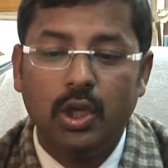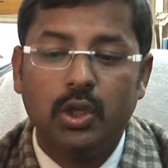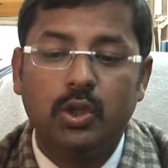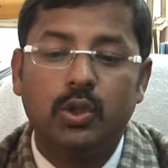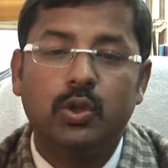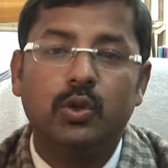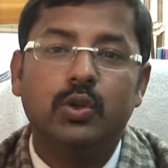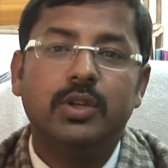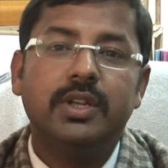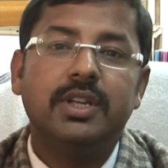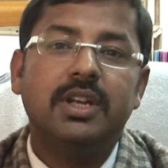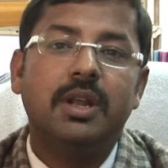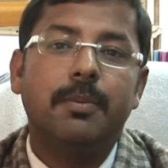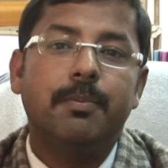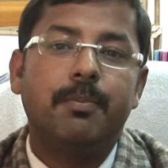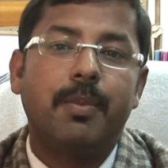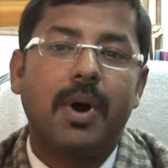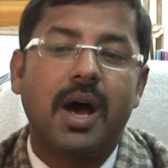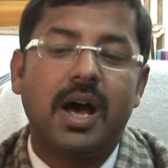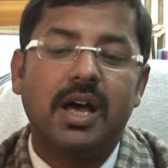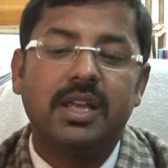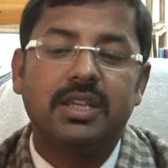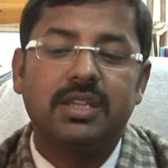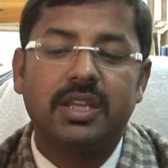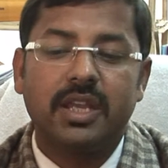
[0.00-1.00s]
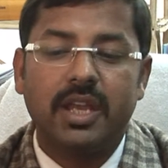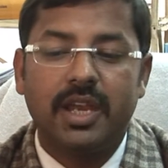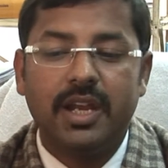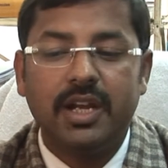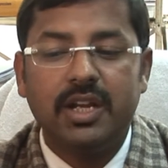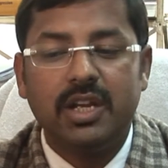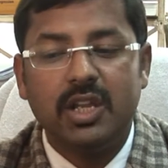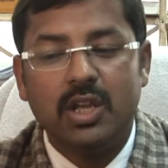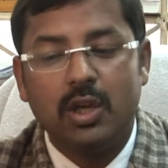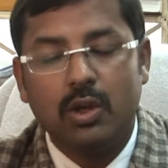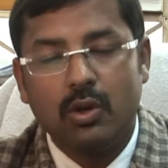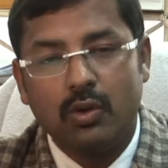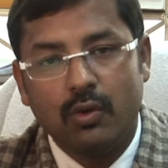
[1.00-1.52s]
During the past 8
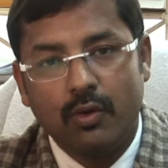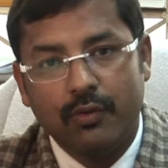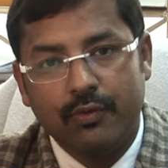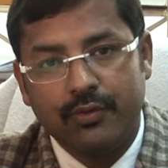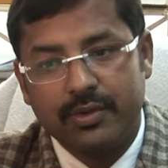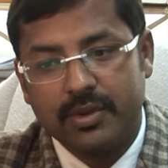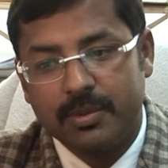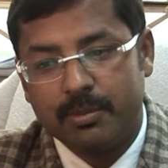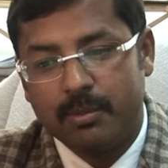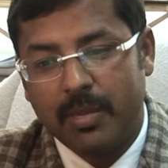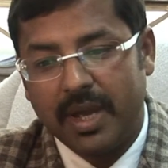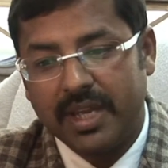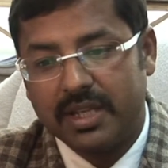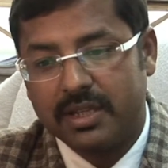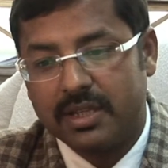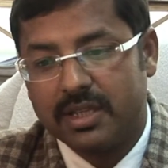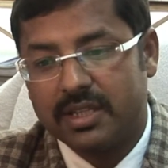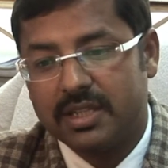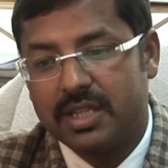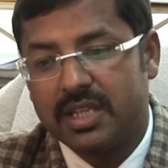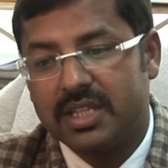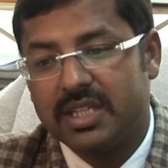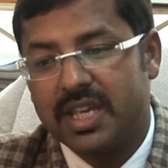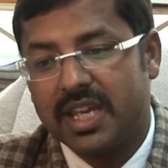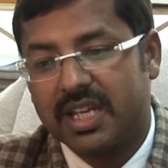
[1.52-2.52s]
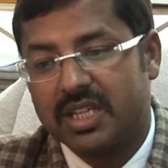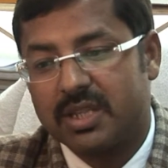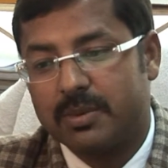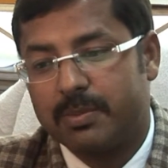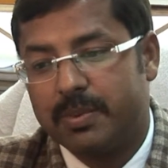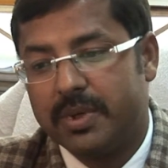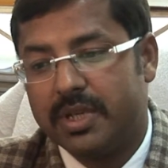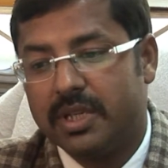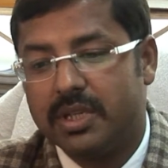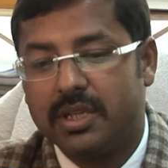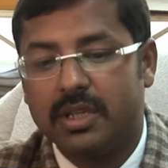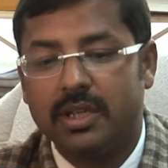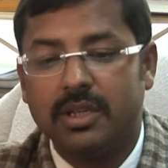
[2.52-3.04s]
years of my research
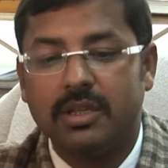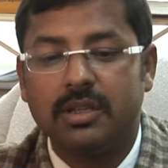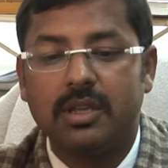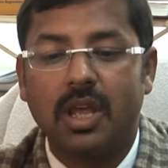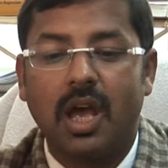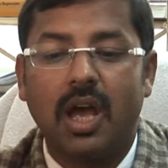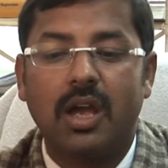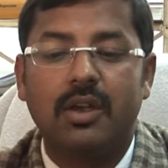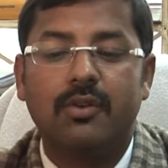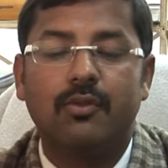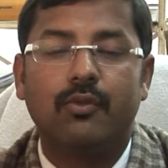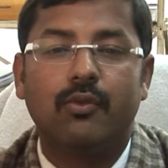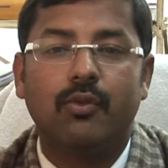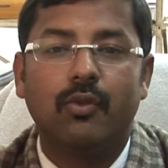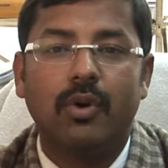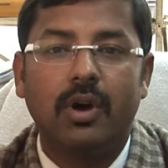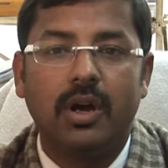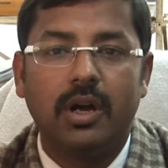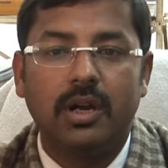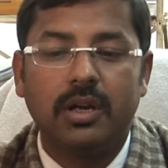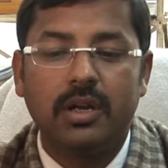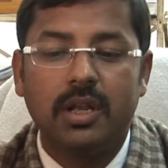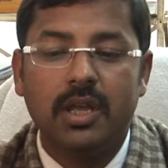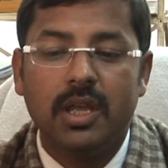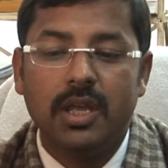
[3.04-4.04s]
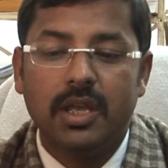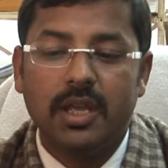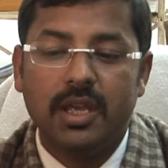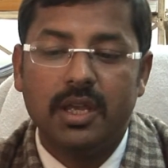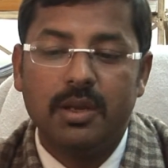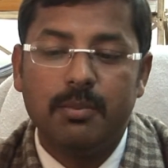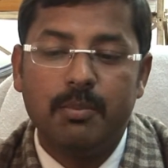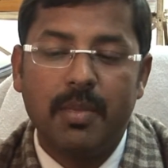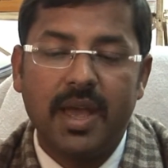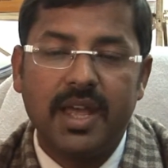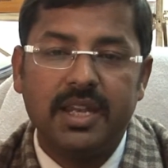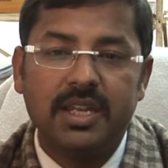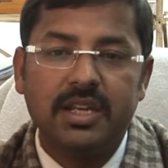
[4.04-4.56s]
experience, I worked
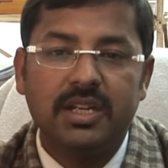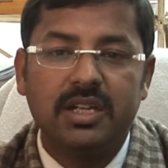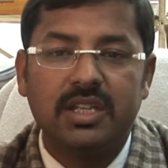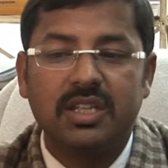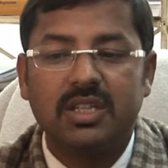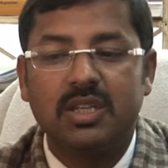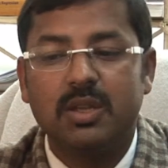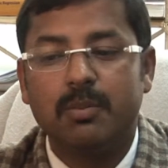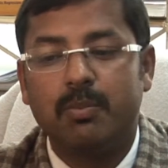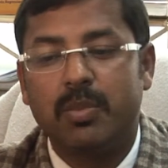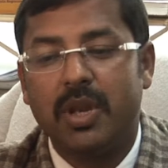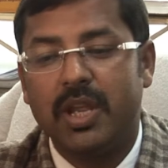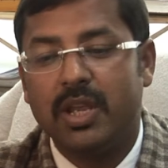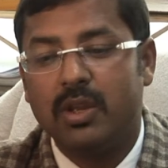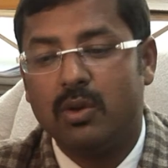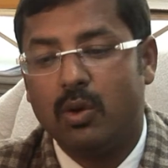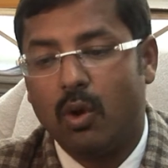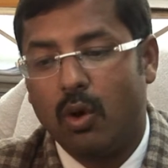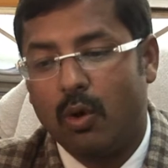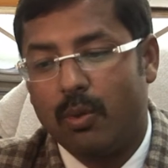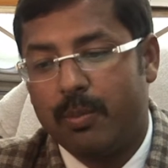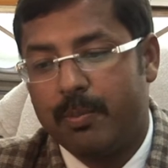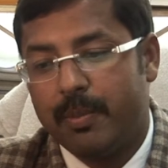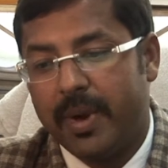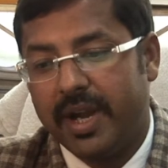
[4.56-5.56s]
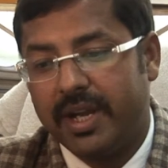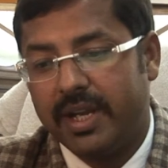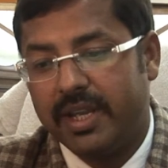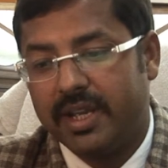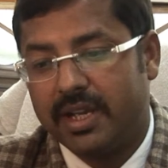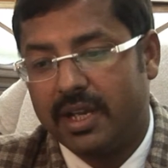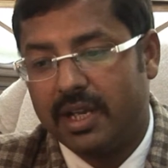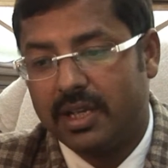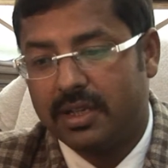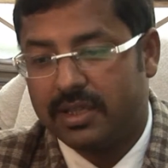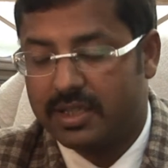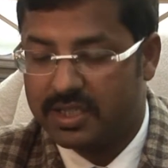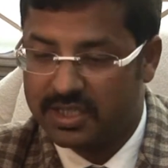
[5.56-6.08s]
in many disciplines of
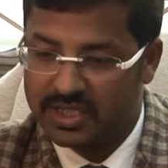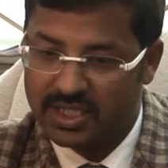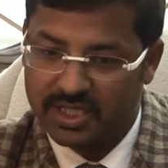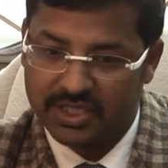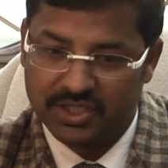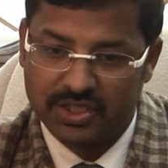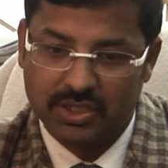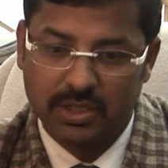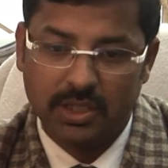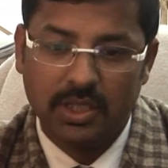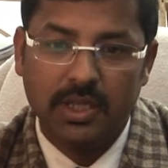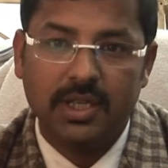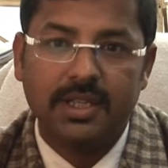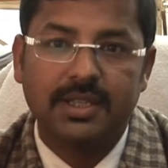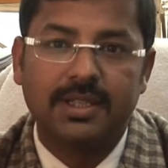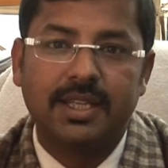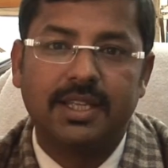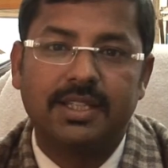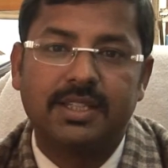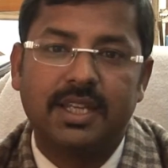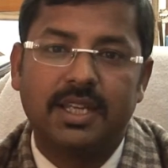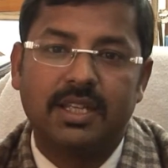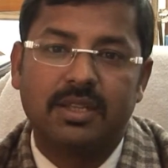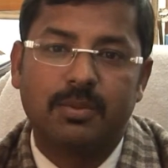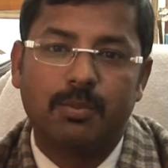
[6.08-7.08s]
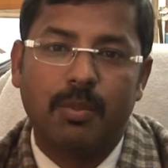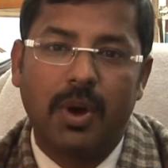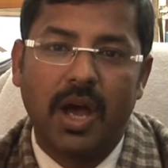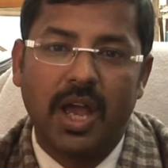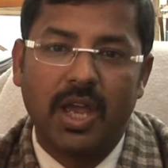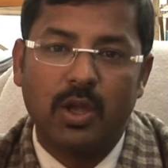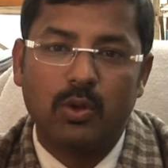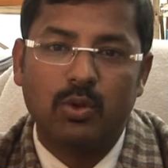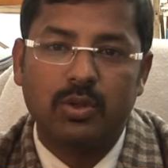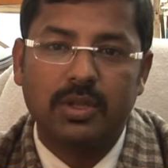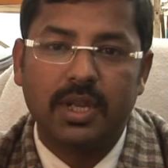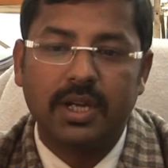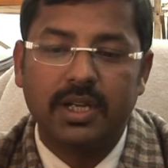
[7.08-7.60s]
medical research such as
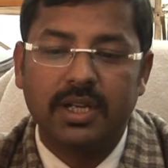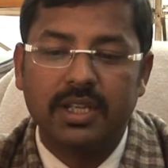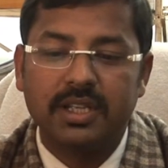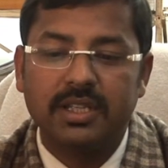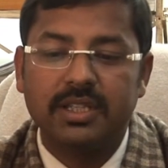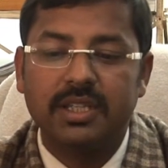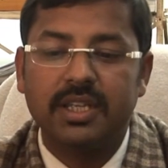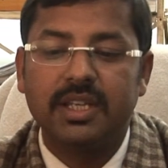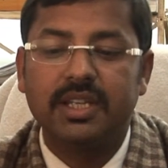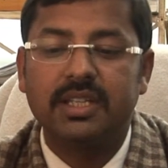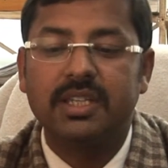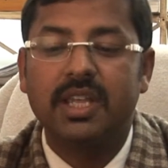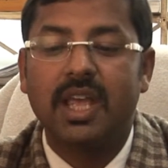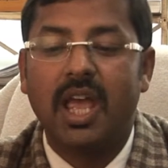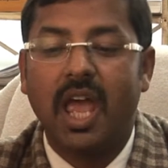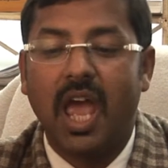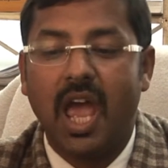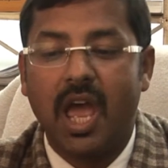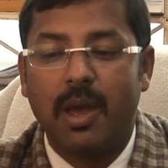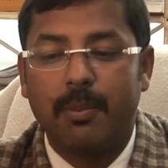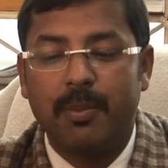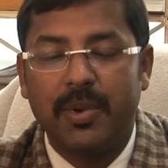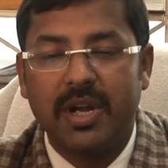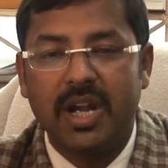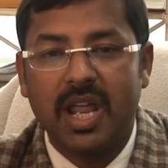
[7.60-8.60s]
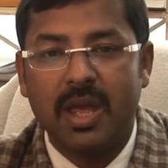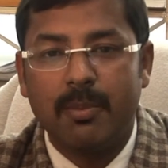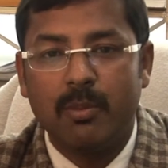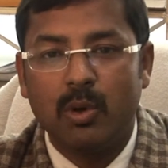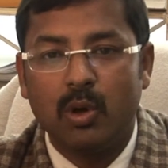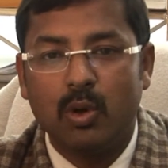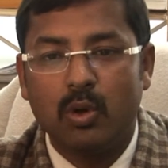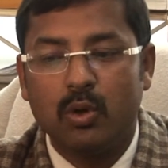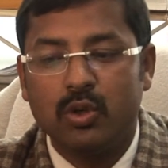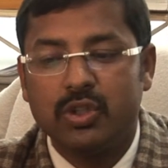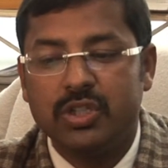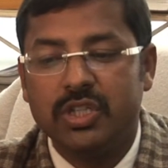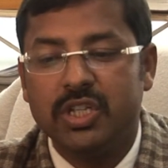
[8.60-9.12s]
biostatistics,
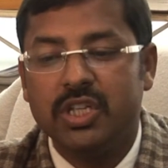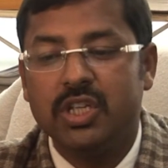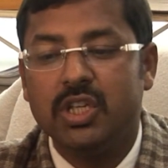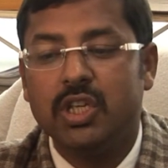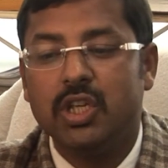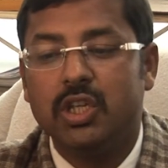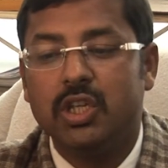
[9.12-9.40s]
epidemiology,